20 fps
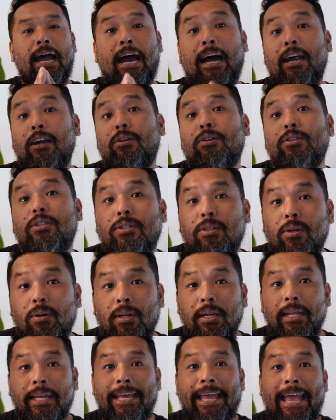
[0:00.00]

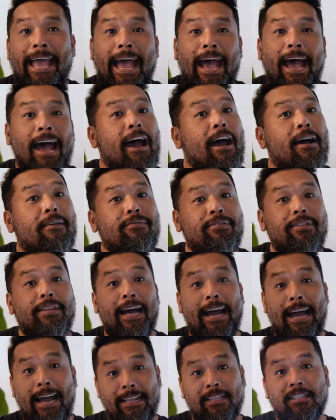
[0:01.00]
Argostoli have
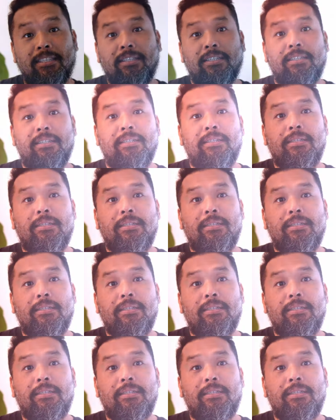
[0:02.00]
the answer.